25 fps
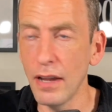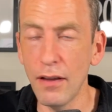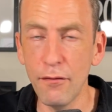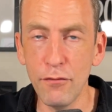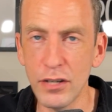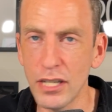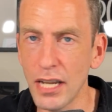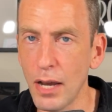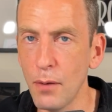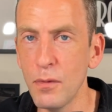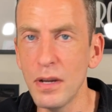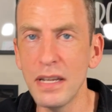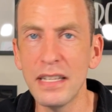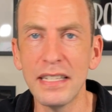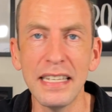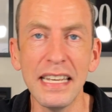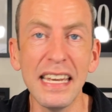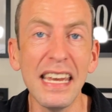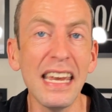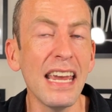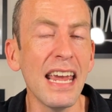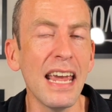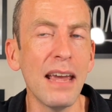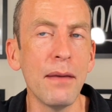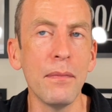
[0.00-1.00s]
every time we
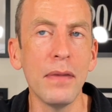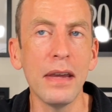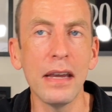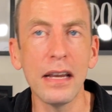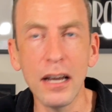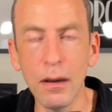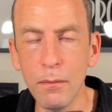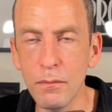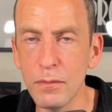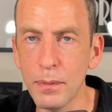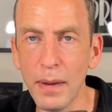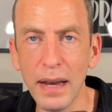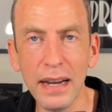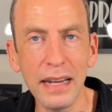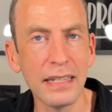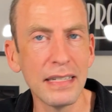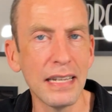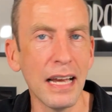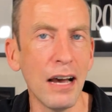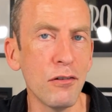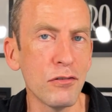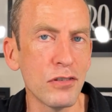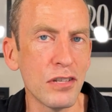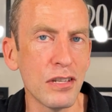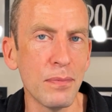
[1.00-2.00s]
see him, he comes back and
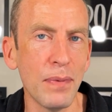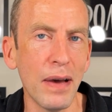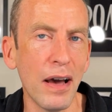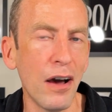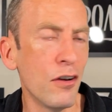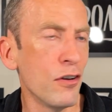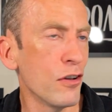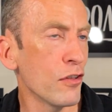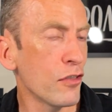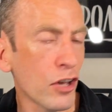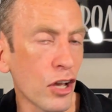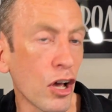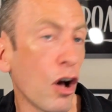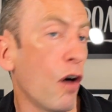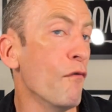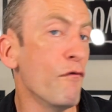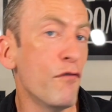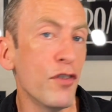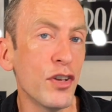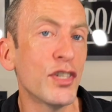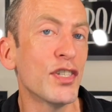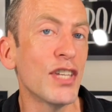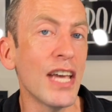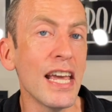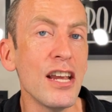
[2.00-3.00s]
tells us about another
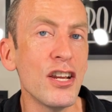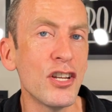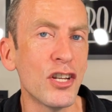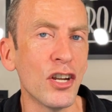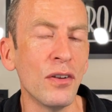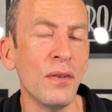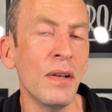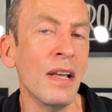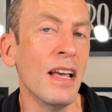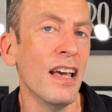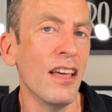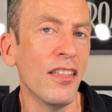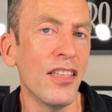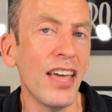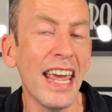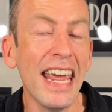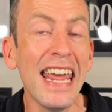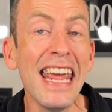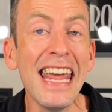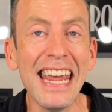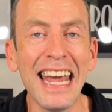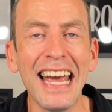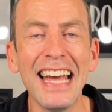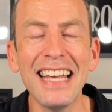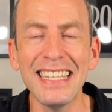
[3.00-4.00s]
conversation that
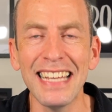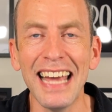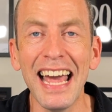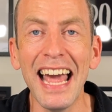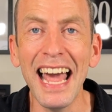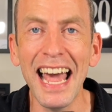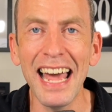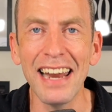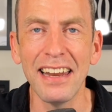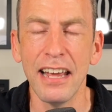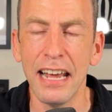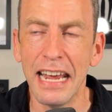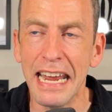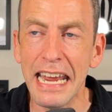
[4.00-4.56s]
he has had.